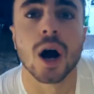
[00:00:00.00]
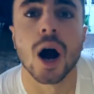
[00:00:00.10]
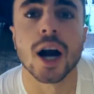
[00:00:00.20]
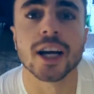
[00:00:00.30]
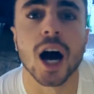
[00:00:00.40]

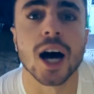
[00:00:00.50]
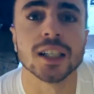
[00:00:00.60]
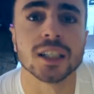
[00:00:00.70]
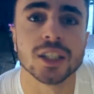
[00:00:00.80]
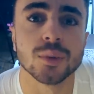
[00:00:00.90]
Alright
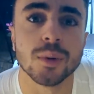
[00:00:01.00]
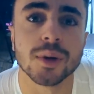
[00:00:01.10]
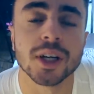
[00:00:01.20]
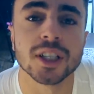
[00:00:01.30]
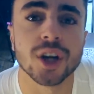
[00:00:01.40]
guys, this is what
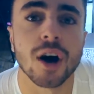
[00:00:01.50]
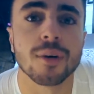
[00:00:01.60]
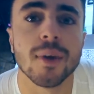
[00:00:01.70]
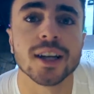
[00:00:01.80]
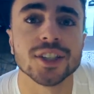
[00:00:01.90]
we're going to
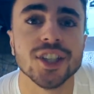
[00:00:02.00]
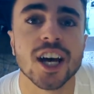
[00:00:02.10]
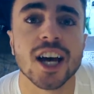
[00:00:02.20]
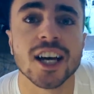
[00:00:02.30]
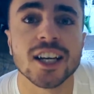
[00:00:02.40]
talk about
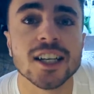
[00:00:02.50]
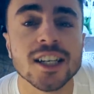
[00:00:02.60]
today.